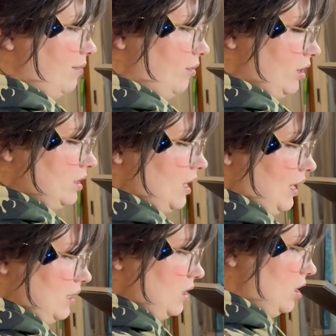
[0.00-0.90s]
for a
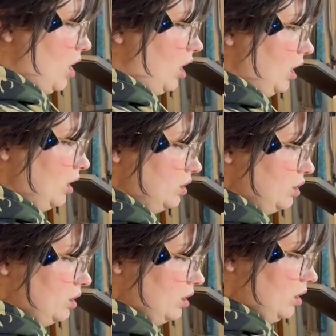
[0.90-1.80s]
size
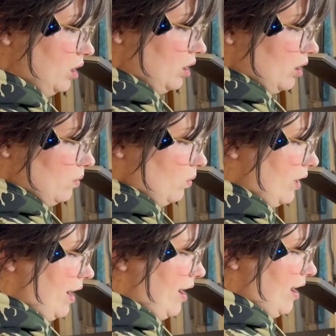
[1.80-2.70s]
large
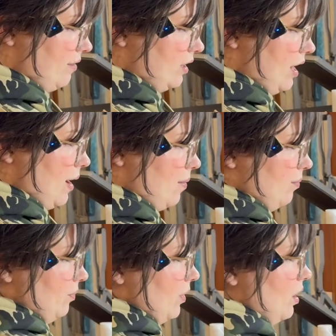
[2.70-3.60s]
where I have it now.
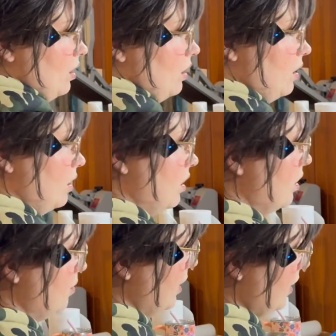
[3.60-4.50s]

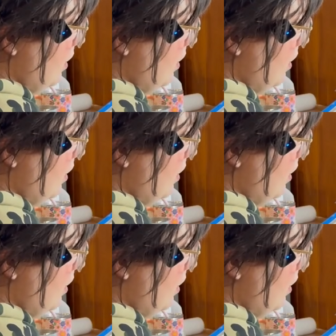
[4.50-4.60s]
And